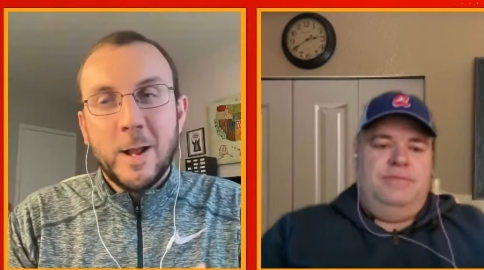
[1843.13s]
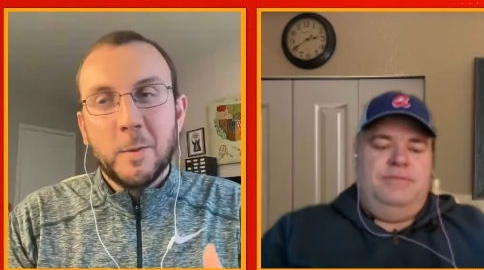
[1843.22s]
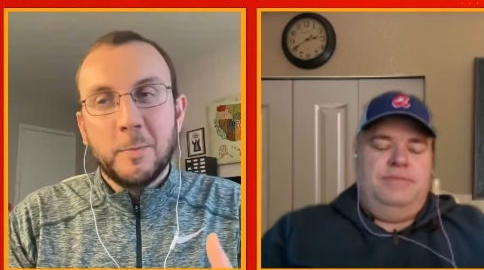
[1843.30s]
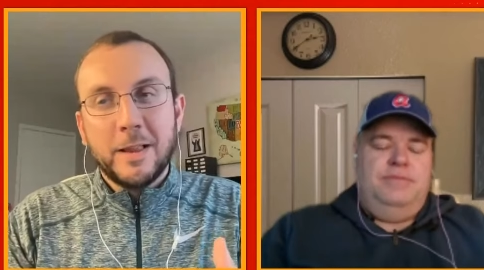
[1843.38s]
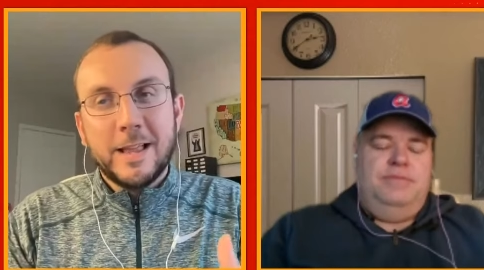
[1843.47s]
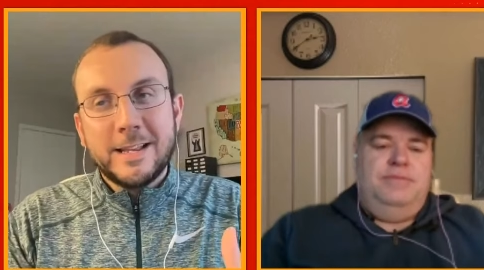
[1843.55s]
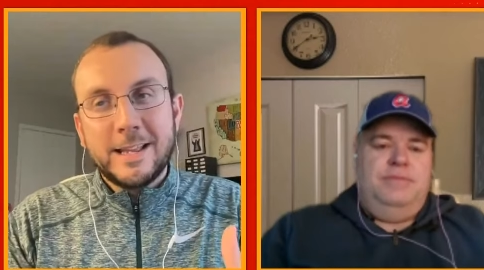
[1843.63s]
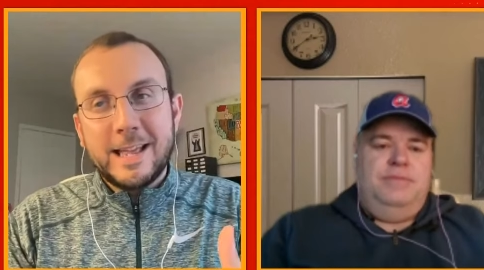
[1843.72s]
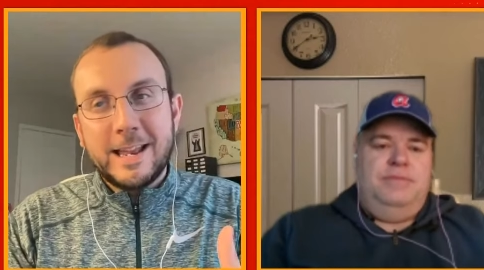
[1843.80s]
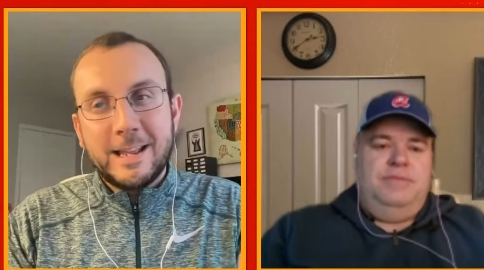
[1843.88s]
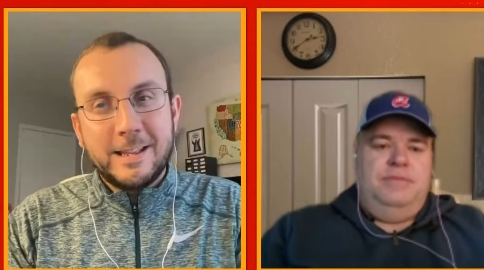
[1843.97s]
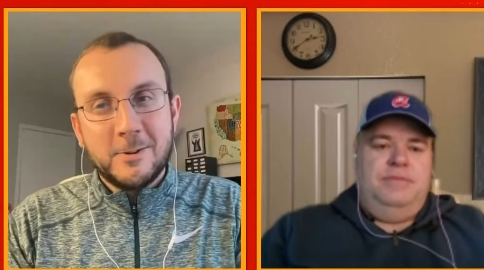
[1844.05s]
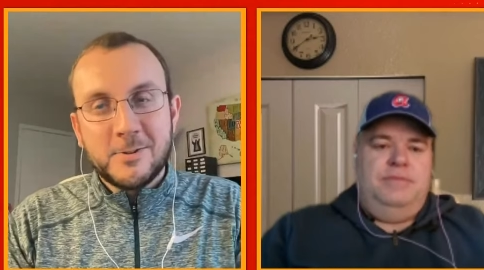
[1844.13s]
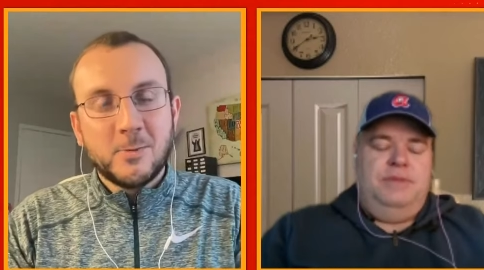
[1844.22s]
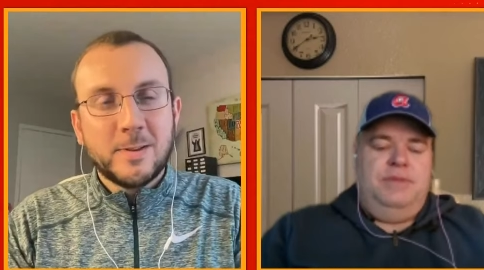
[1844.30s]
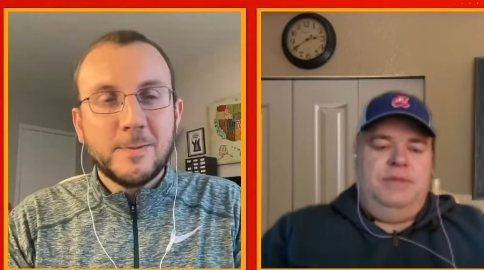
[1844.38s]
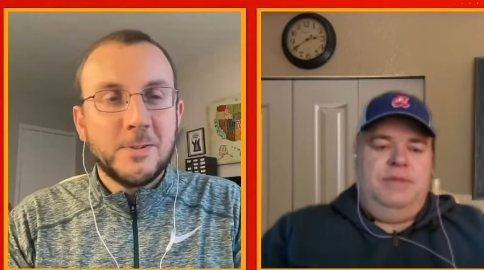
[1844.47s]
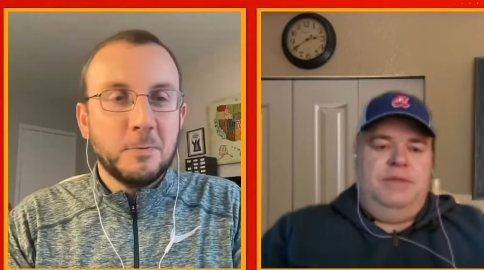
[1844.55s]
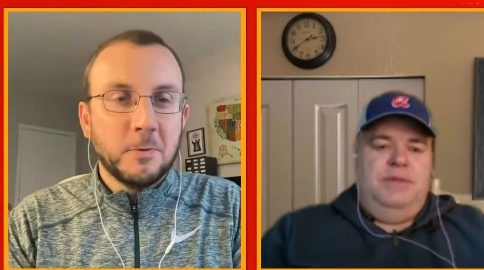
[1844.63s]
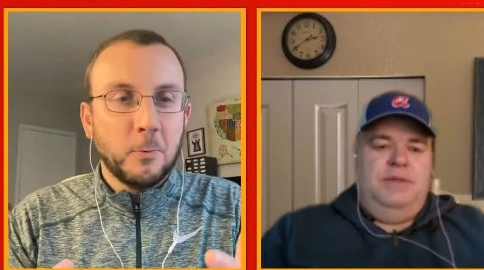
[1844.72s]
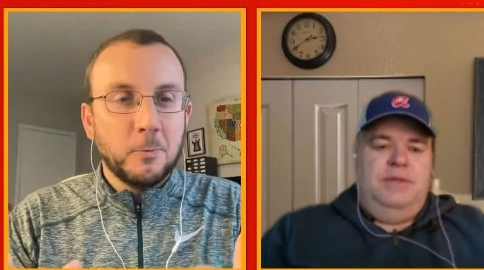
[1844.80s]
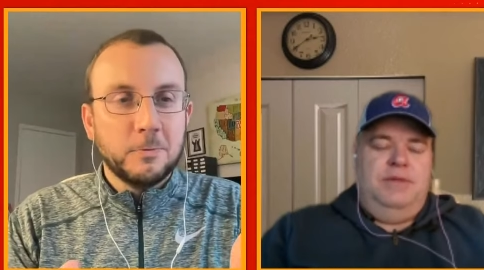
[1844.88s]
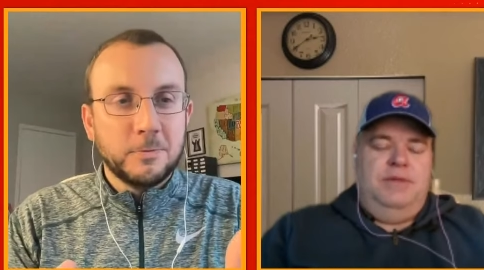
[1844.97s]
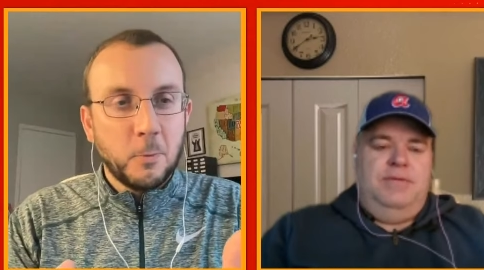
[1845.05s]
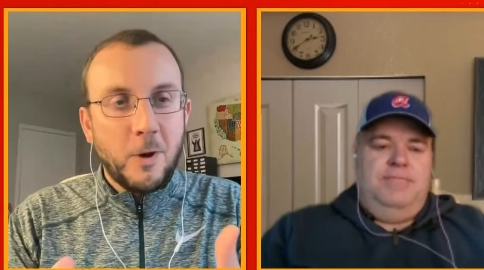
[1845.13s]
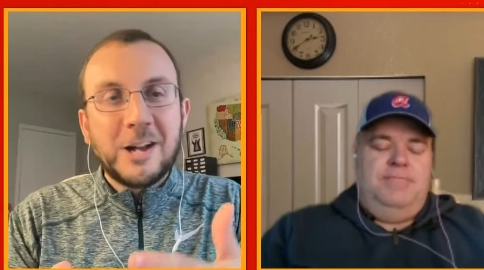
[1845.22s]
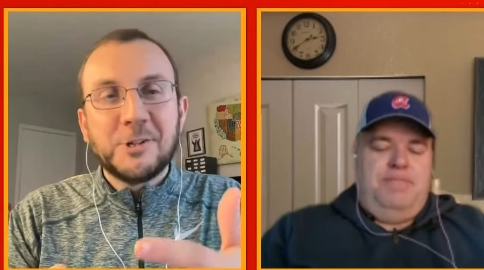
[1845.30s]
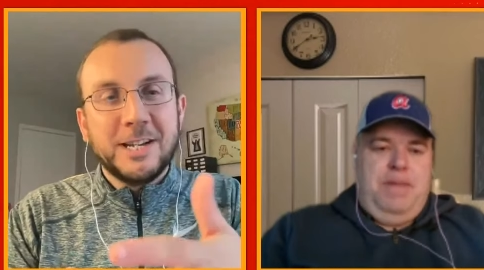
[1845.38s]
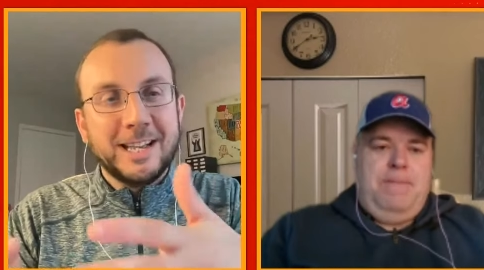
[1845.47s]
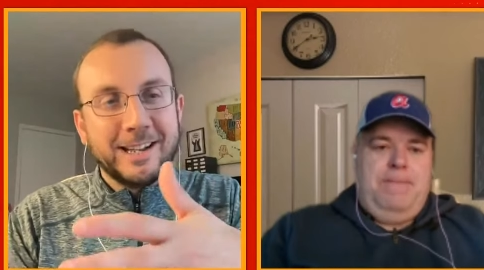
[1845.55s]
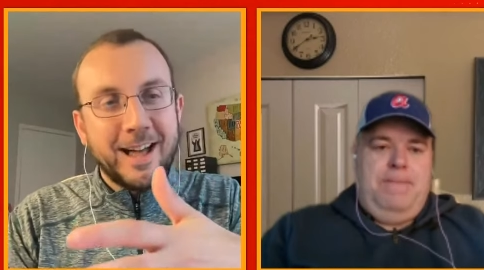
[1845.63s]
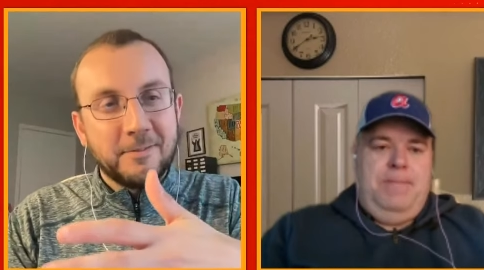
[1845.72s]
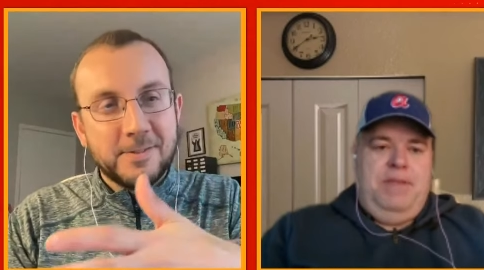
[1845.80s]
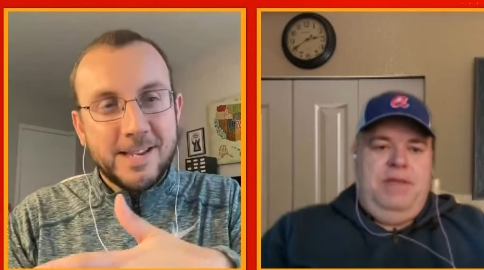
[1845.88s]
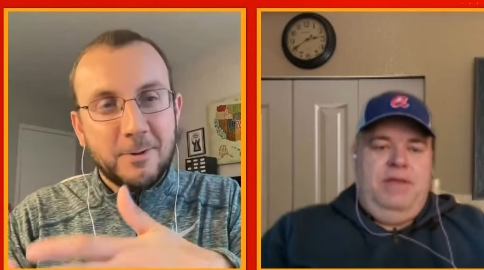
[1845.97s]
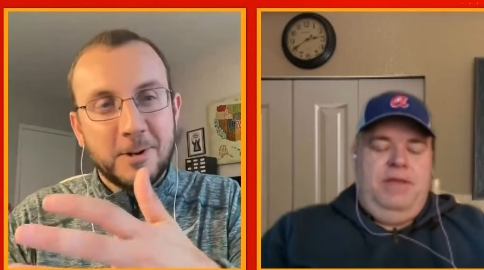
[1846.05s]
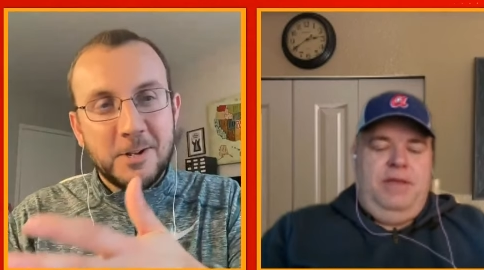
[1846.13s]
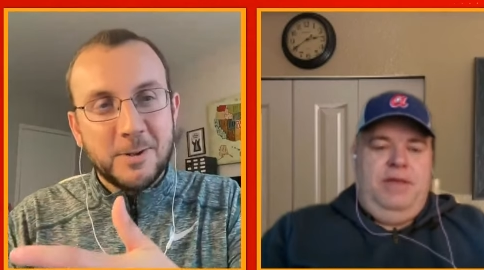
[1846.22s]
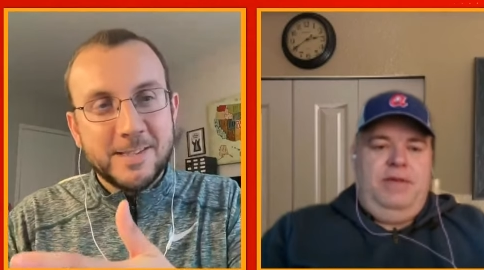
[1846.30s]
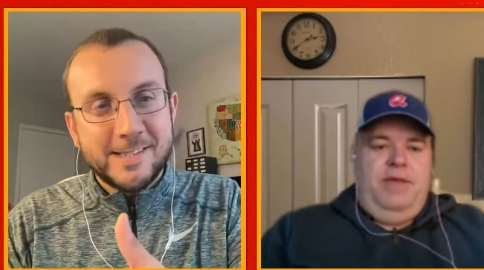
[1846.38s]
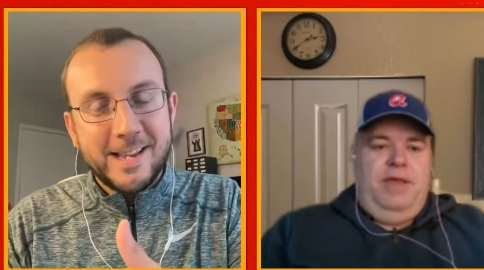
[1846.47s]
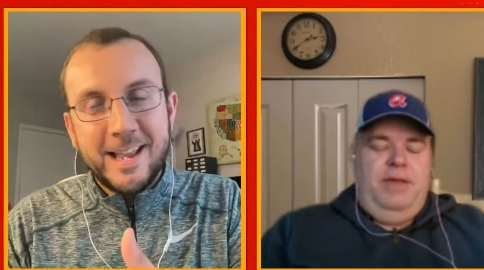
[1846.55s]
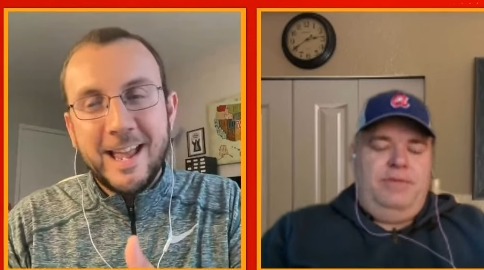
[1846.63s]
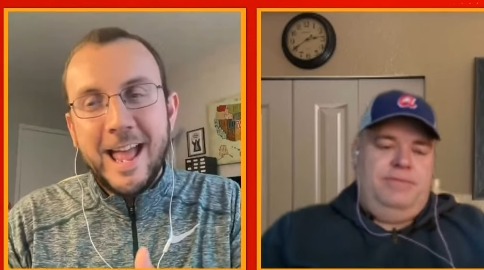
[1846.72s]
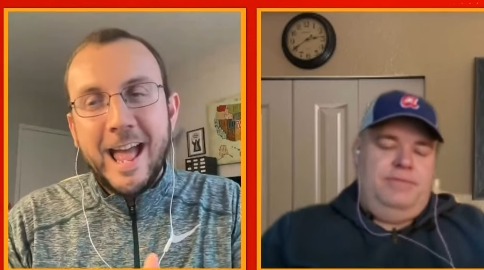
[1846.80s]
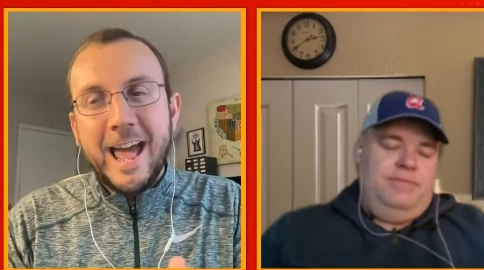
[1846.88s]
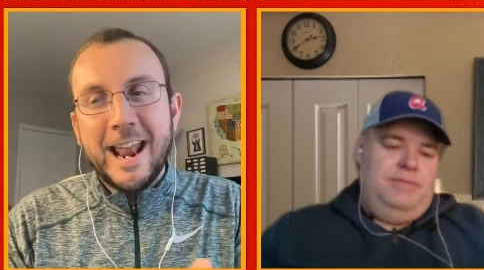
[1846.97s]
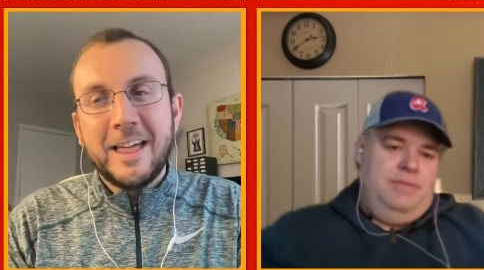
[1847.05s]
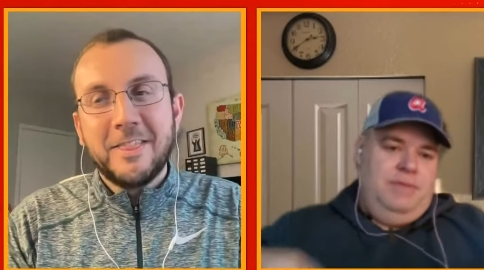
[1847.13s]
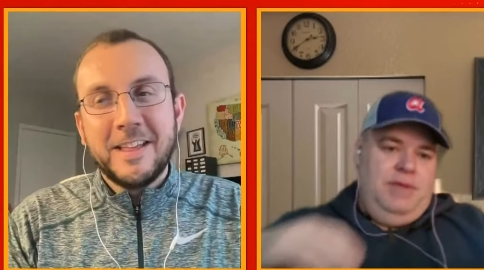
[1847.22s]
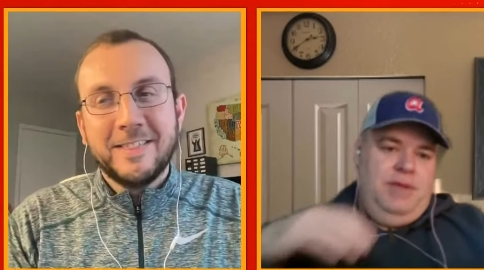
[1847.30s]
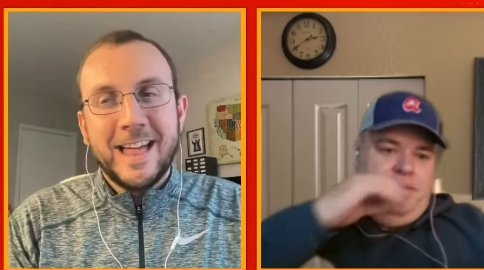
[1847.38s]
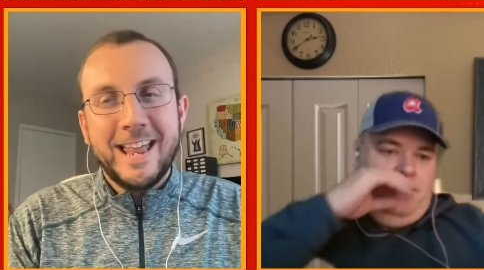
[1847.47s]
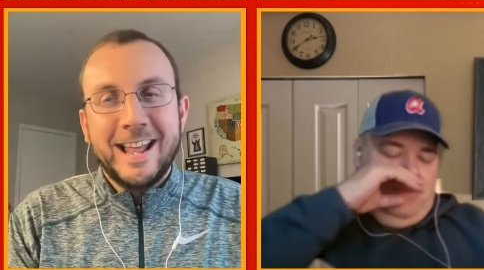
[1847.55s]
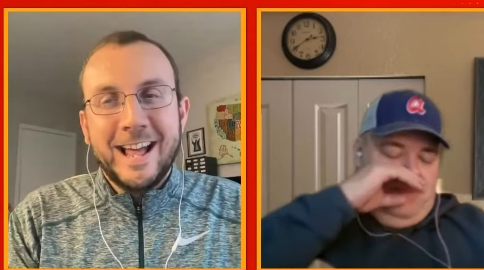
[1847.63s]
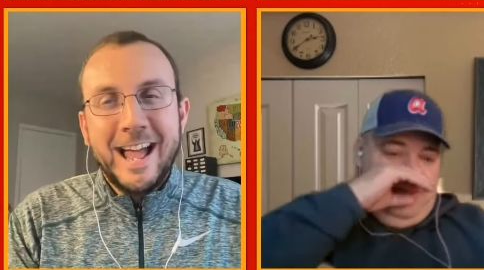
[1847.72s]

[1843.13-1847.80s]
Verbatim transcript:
Speaker 1: but like it, there's no substitute for for watching and kind of seeing what you can see. And I think yeah. that